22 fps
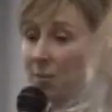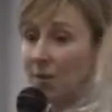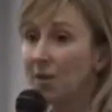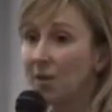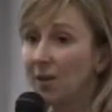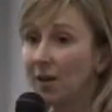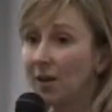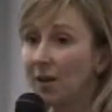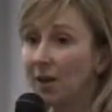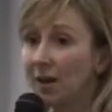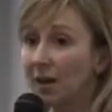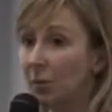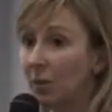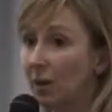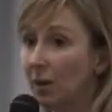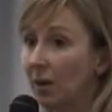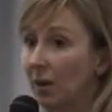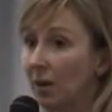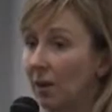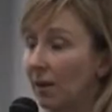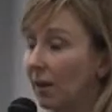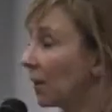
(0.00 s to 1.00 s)
we're comparing like
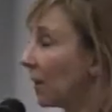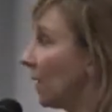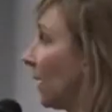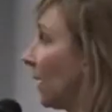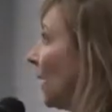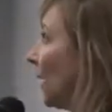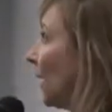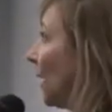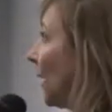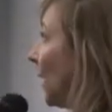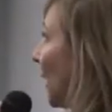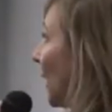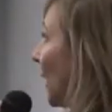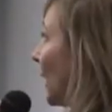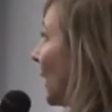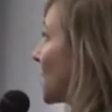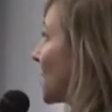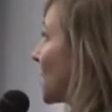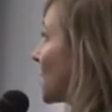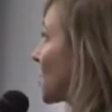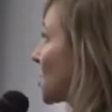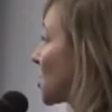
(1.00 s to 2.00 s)
with like.
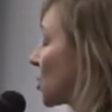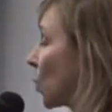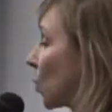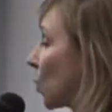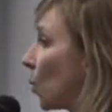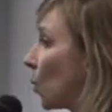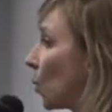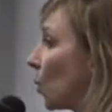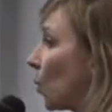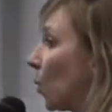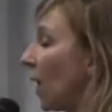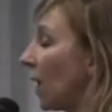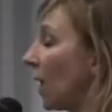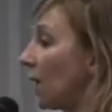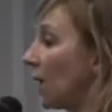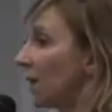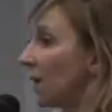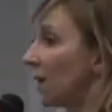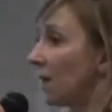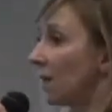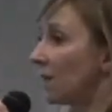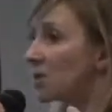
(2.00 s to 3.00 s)
So,
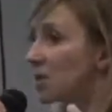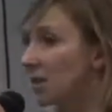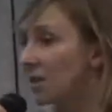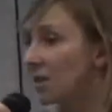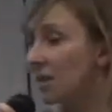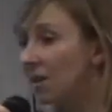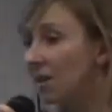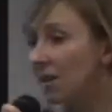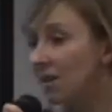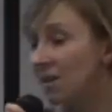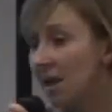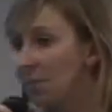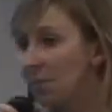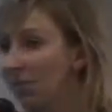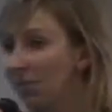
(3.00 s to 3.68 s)
you see the